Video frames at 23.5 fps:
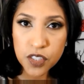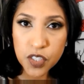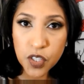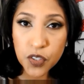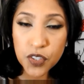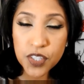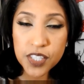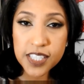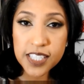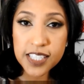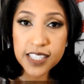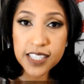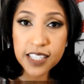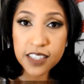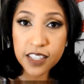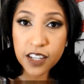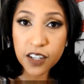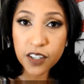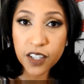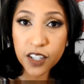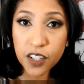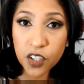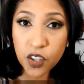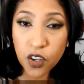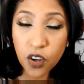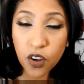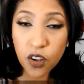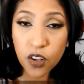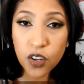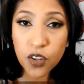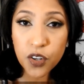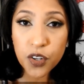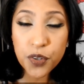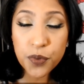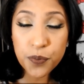So this is the darker
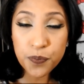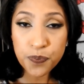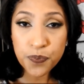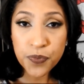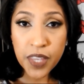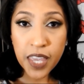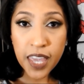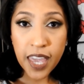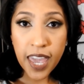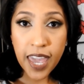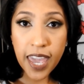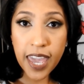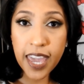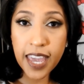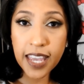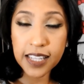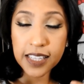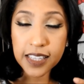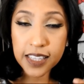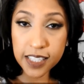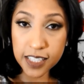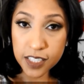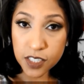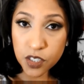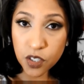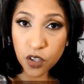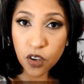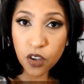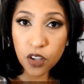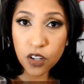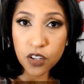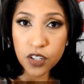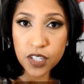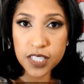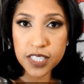color, and this
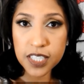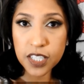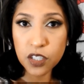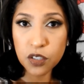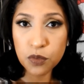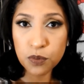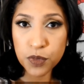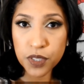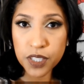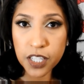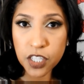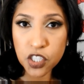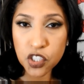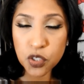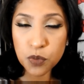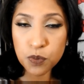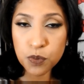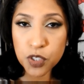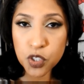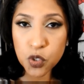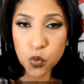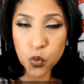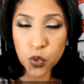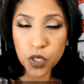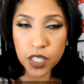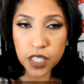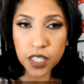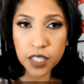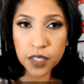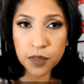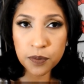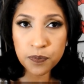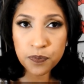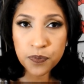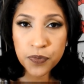color is a combination
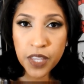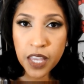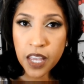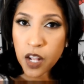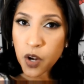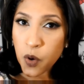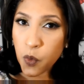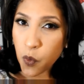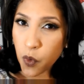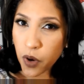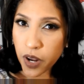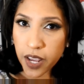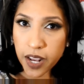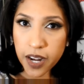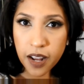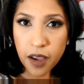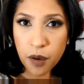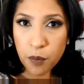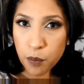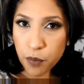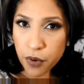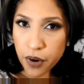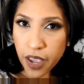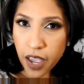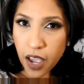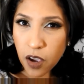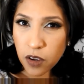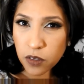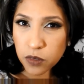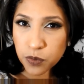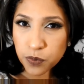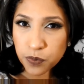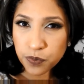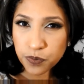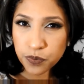between red and
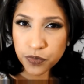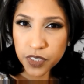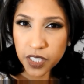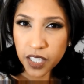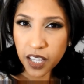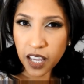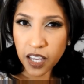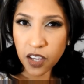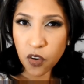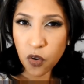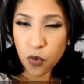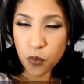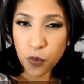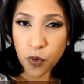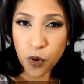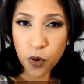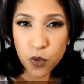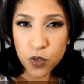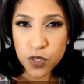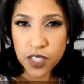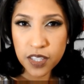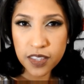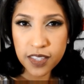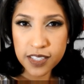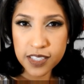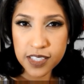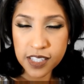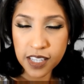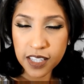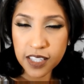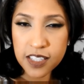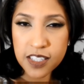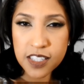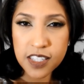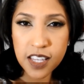brown, kind of both at the
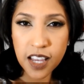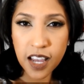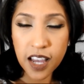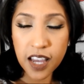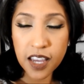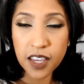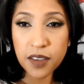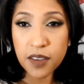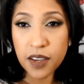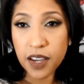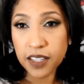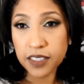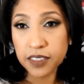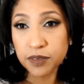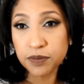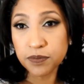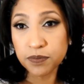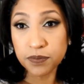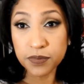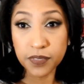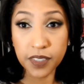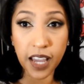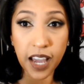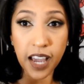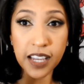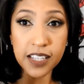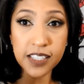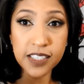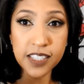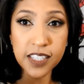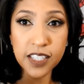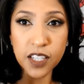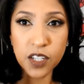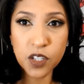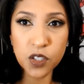same time, and I
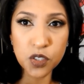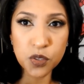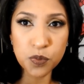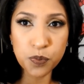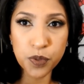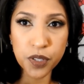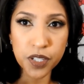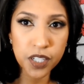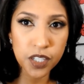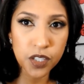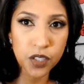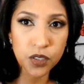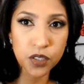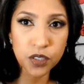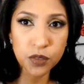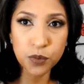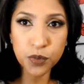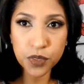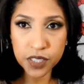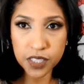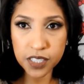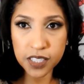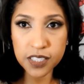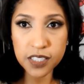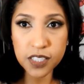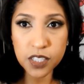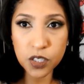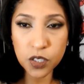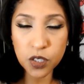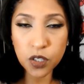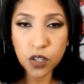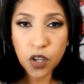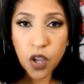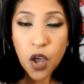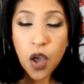think it looks pretty good with this
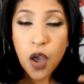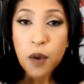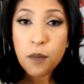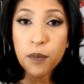look.